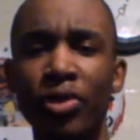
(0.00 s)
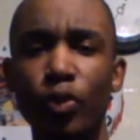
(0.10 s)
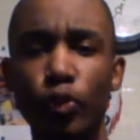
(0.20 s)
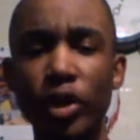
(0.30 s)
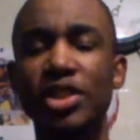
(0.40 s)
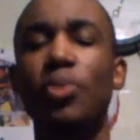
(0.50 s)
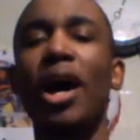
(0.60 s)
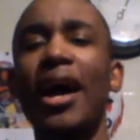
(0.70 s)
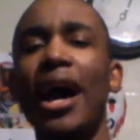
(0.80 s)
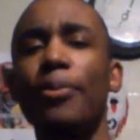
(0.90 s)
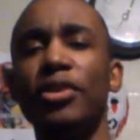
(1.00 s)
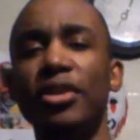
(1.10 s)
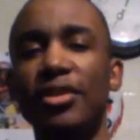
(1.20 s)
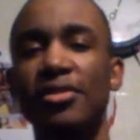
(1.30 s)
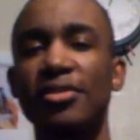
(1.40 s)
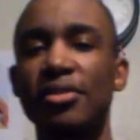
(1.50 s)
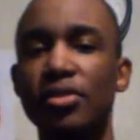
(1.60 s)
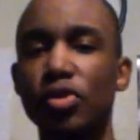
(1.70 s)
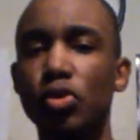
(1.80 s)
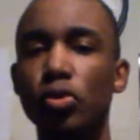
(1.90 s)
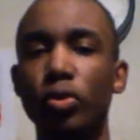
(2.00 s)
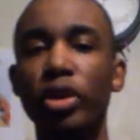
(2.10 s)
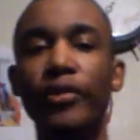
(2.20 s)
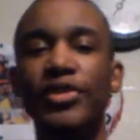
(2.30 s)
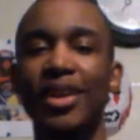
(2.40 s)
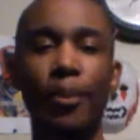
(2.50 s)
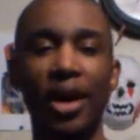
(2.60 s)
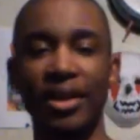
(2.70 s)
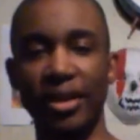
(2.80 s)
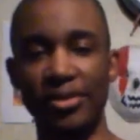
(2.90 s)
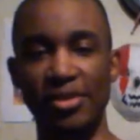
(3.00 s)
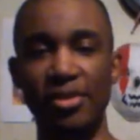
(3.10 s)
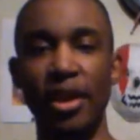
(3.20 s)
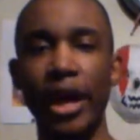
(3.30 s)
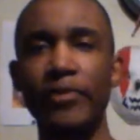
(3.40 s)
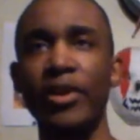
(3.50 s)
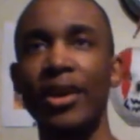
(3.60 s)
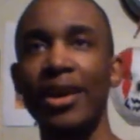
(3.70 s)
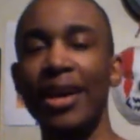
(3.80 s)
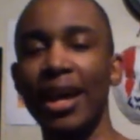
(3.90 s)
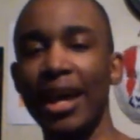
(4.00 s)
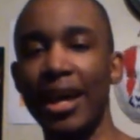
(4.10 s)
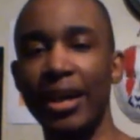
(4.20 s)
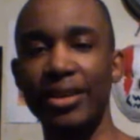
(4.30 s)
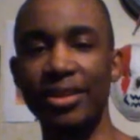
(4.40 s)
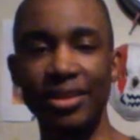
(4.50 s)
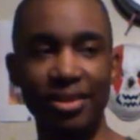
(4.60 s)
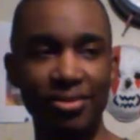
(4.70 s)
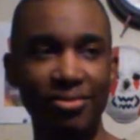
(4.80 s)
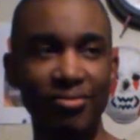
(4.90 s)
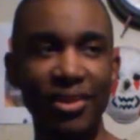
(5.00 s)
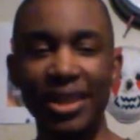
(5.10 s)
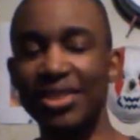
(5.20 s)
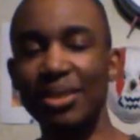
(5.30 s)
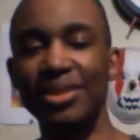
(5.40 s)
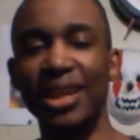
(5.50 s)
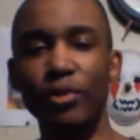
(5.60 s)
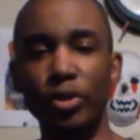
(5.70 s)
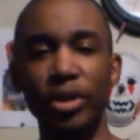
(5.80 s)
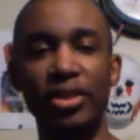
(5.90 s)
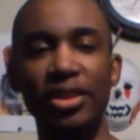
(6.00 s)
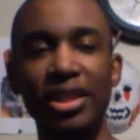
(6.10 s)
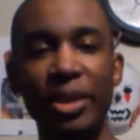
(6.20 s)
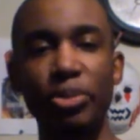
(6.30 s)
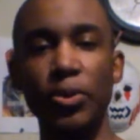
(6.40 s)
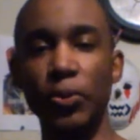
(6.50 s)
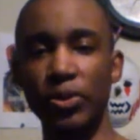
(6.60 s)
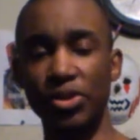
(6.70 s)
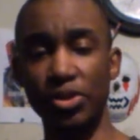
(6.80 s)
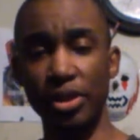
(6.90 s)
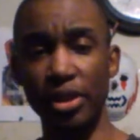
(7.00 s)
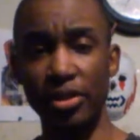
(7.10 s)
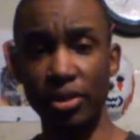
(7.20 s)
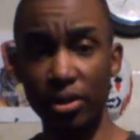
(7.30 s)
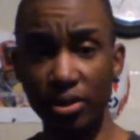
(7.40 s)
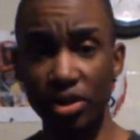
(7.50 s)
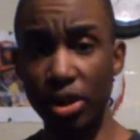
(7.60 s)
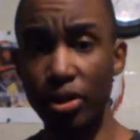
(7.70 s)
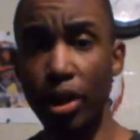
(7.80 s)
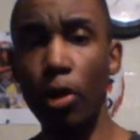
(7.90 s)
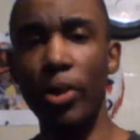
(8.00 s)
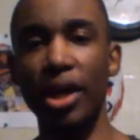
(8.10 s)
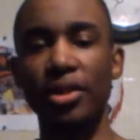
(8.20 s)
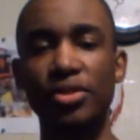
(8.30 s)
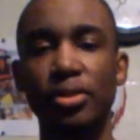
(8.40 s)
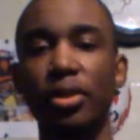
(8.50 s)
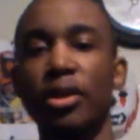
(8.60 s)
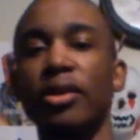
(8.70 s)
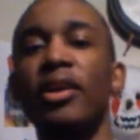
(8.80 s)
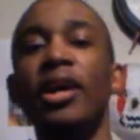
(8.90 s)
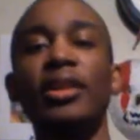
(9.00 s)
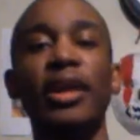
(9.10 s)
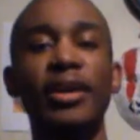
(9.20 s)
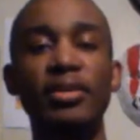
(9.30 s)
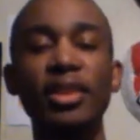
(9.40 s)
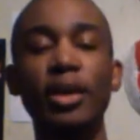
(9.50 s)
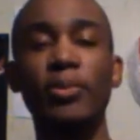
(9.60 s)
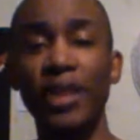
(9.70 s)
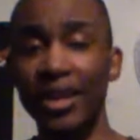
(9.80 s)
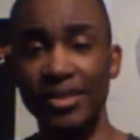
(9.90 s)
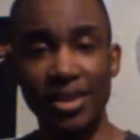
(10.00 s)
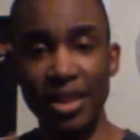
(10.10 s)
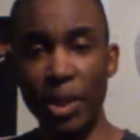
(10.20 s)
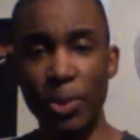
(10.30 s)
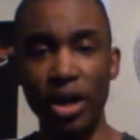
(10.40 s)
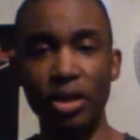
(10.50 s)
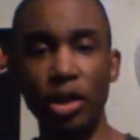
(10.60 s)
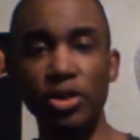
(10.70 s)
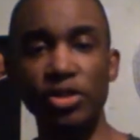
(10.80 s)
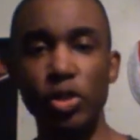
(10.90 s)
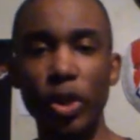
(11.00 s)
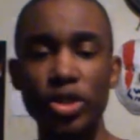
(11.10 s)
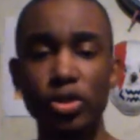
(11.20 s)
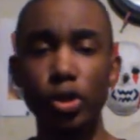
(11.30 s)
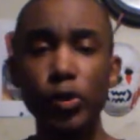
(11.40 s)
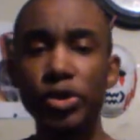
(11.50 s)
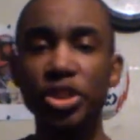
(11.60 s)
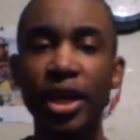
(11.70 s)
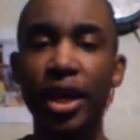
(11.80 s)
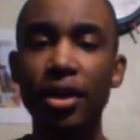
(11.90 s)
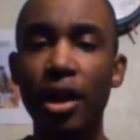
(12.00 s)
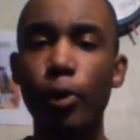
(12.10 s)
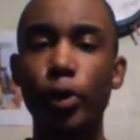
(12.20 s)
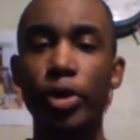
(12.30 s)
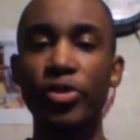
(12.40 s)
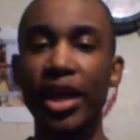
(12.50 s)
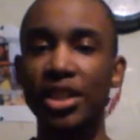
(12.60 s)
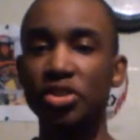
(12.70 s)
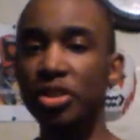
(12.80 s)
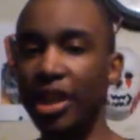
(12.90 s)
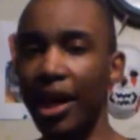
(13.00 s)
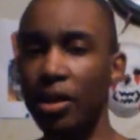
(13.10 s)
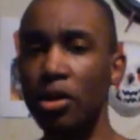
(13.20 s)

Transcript: risk my happiness to live somebody else's life. And that's something I really think that people should know, man, and should learn. Like, think about in her situation, who is she hanging out with that she can't